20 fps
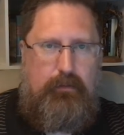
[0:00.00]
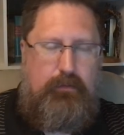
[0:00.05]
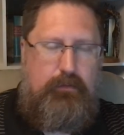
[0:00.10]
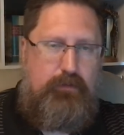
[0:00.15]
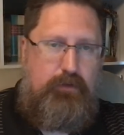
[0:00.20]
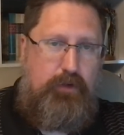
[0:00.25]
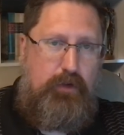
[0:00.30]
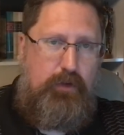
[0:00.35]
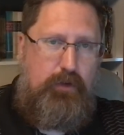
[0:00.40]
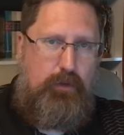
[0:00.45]

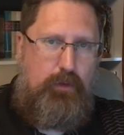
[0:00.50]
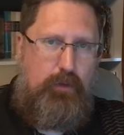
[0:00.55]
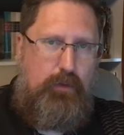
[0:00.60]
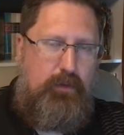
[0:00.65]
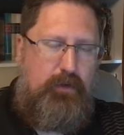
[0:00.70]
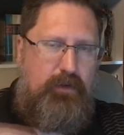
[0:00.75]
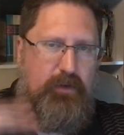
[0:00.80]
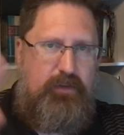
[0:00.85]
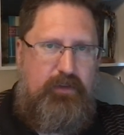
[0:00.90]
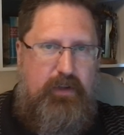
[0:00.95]
two
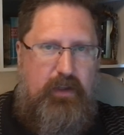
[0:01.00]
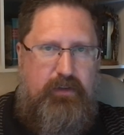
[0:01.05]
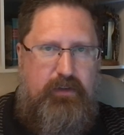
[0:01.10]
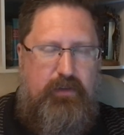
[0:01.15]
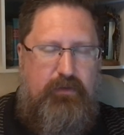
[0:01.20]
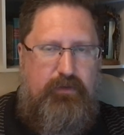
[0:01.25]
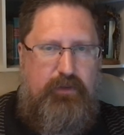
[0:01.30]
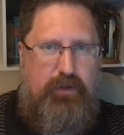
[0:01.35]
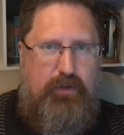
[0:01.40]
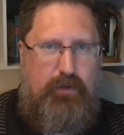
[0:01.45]
sets
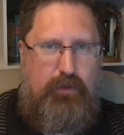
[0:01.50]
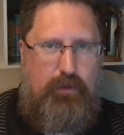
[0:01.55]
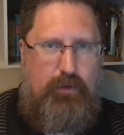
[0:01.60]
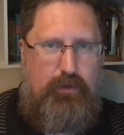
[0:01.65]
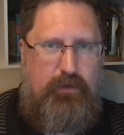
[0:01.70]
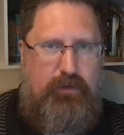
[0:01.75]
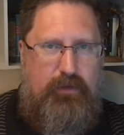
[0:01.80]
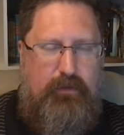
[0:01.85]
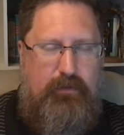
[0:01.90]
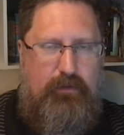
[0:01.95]
of
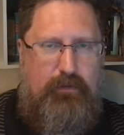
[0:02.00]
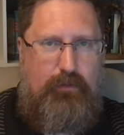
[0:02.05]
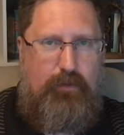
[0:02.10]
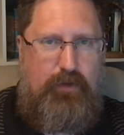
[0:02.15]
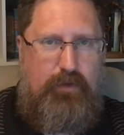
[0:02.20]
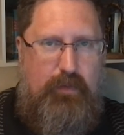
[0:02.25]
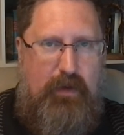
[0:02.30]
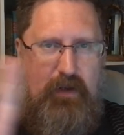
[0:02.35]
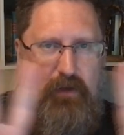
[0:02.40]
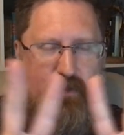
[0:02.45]
twos
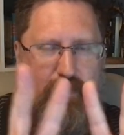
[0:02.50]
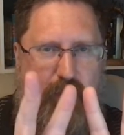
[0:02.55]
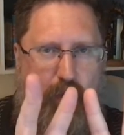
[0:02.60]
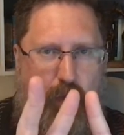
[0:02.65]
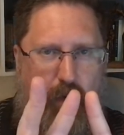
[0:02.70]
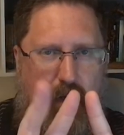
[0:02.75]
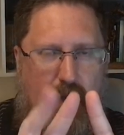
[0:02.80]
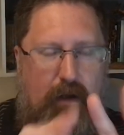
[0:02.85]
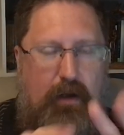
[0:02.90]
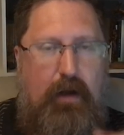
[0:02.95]
which makes
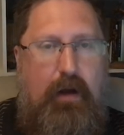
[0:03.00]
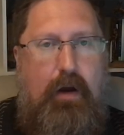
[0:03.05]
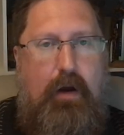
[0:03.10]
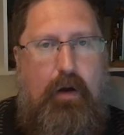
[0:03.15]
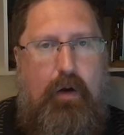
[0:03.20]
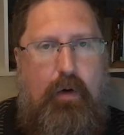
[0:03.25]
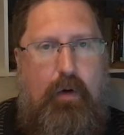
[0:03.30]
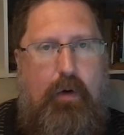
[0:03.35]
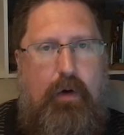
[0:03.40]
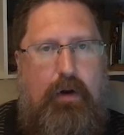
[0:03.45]
4
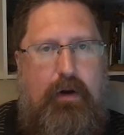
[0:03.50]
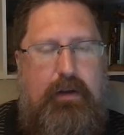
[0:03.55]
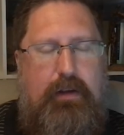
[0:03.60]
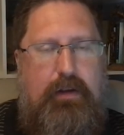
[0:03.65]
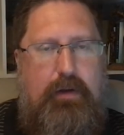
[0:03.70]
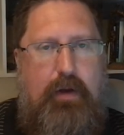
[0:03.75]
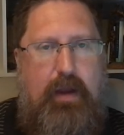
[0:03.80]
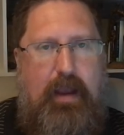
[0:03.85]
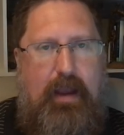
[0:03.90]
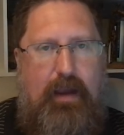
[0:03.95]
or
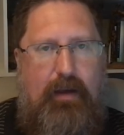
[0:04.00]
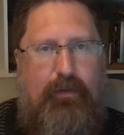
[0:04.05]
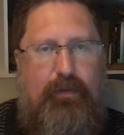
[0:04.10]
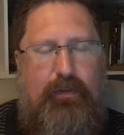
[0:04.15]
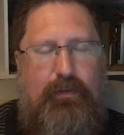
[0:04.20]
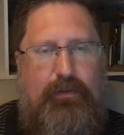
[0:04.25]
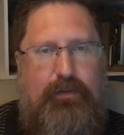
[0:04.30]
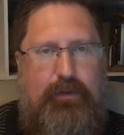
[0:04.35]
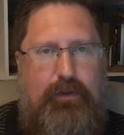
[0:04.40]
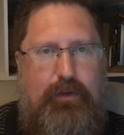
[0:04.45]
you have
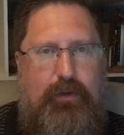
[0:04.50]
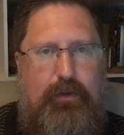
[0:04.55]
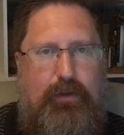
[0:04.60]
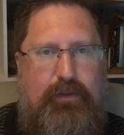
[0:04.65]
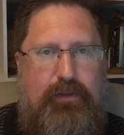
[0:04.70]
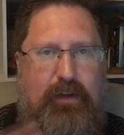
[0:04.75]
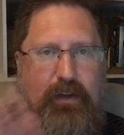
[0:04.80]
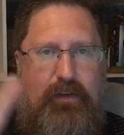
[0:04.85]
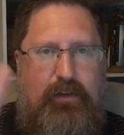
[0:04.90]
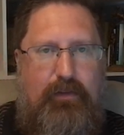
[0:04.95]
two
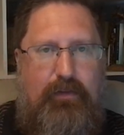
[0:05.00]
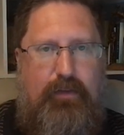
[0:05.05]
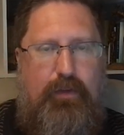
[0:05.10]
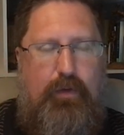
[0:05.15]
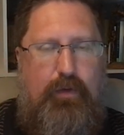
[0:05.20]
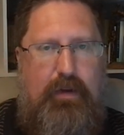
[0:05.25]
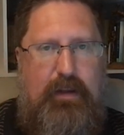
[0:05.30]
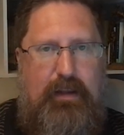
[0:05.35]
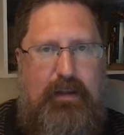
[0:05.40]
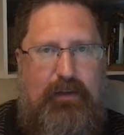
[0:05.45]
sets of
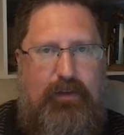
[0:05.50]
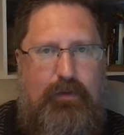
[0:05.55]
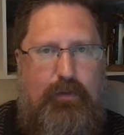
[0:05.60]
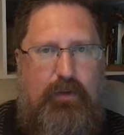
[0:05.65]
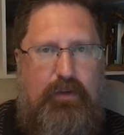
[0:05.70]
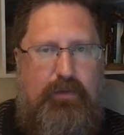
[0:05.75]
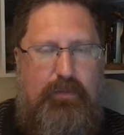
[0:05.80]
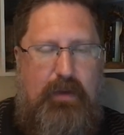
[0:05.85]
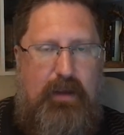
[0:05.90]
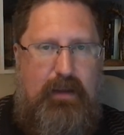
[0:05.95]
threes
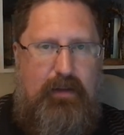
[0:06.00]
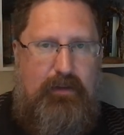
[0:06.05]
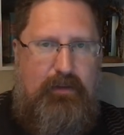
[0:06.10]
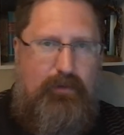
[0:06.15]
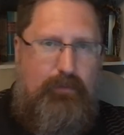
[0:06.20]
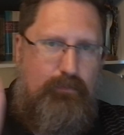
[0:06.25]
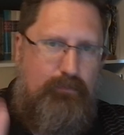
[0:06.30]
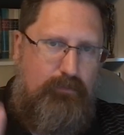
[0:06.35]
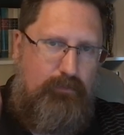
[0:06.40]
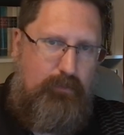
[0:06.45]
which makes
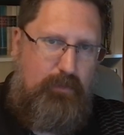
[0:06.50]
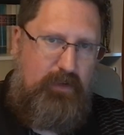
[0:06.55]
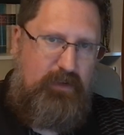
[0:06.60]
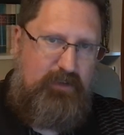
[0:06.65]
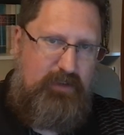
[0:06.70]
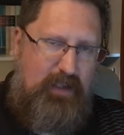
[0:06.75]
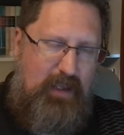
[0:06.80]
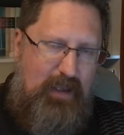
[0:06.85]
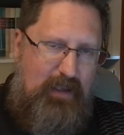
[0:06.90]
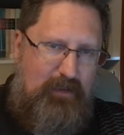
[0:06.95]

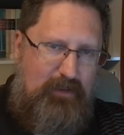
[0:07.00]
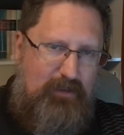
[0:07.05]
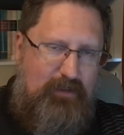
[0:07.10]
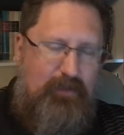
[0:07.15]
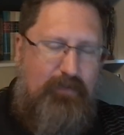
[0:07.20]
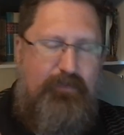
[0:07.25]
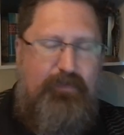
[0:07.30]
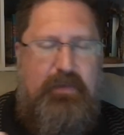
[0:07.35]
6